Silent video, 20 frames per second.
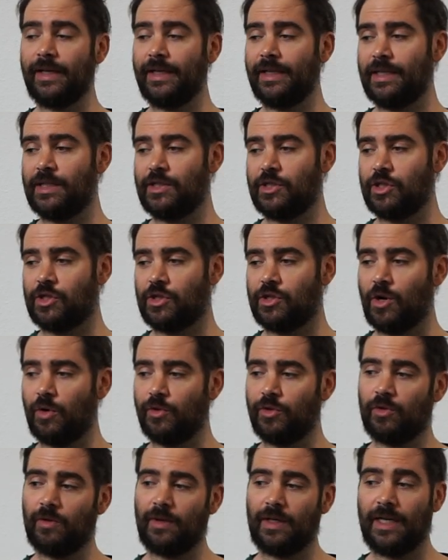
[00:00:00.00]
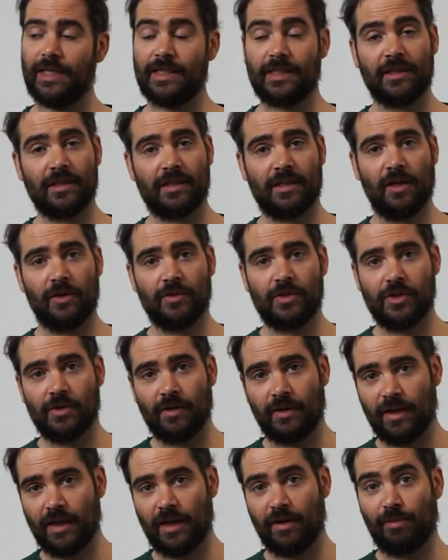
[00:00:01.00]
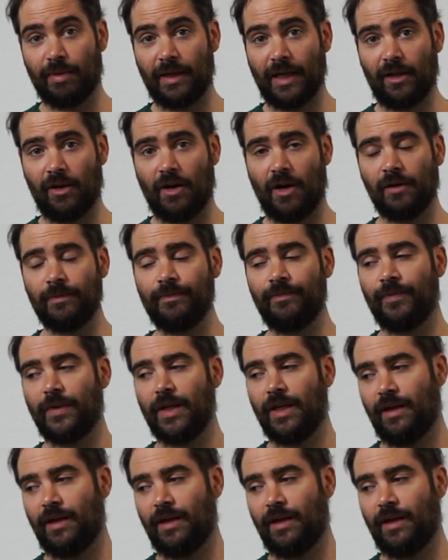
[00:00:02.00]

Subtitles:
is just go through it nice and slow so you can kind of play along.